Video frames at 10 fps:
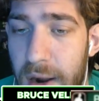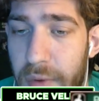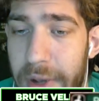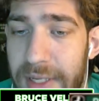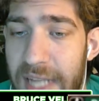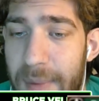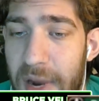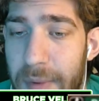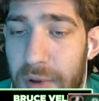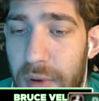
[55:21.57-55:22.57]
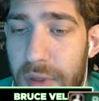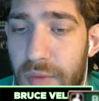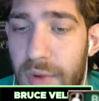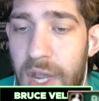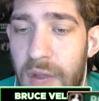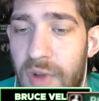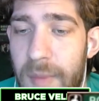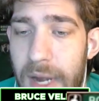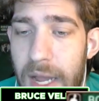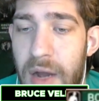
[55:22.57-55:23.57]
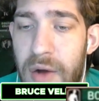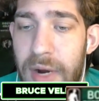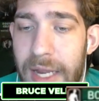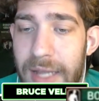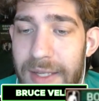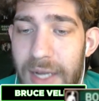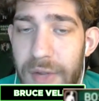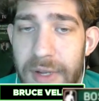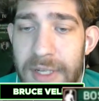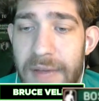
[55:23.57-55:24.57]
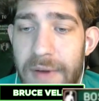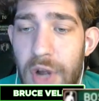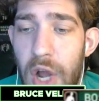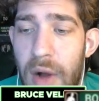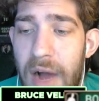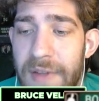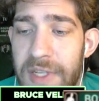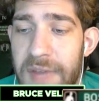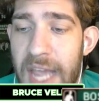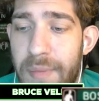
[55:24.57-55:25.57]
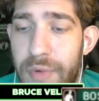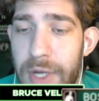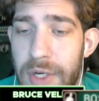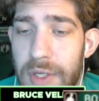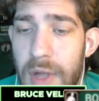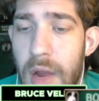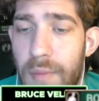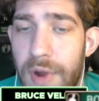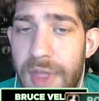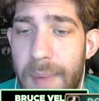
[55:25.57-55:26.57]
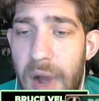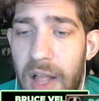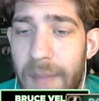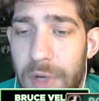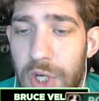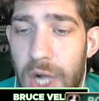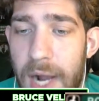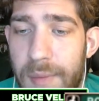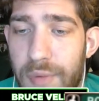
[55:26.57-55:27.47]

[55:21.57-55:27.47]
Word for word: White stepping up into a three, rimming out. Again, Celtics having no offensive game plan. Just bring the ball up and chuck.